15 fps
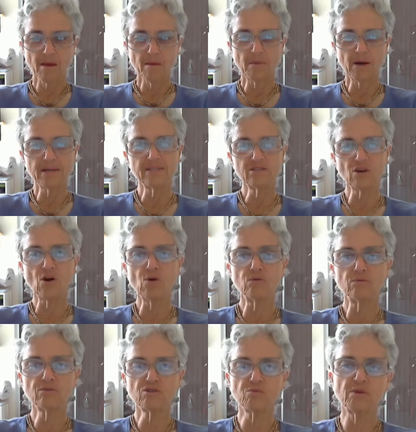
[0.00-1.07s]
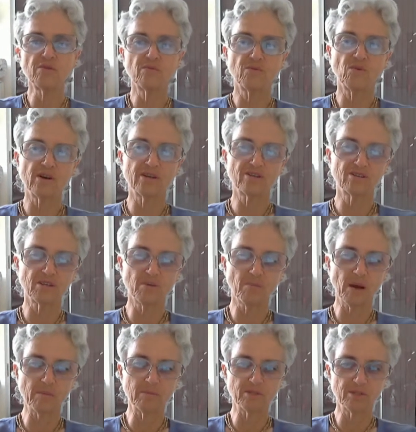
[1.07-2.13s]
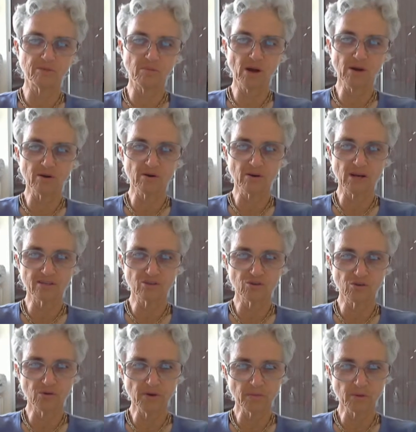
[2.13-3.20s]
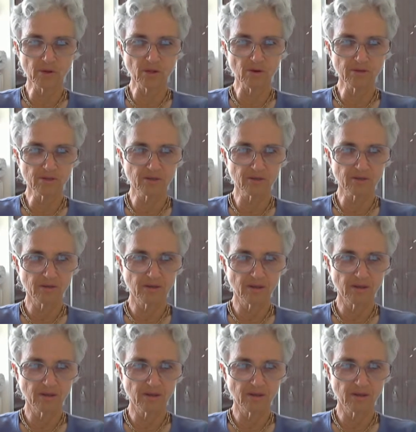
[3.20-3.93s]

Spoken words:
By his own sweet voice, Srila Babaji Maharaj drew him closer,